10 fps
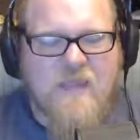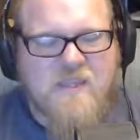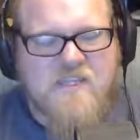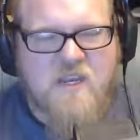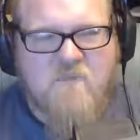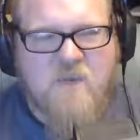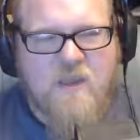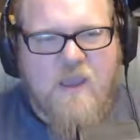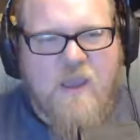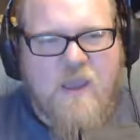that's going to
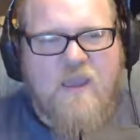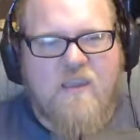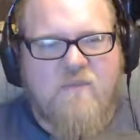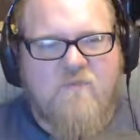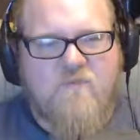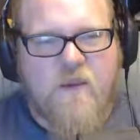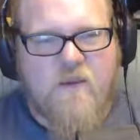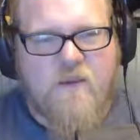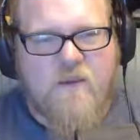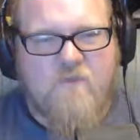be a
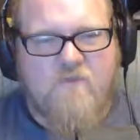very,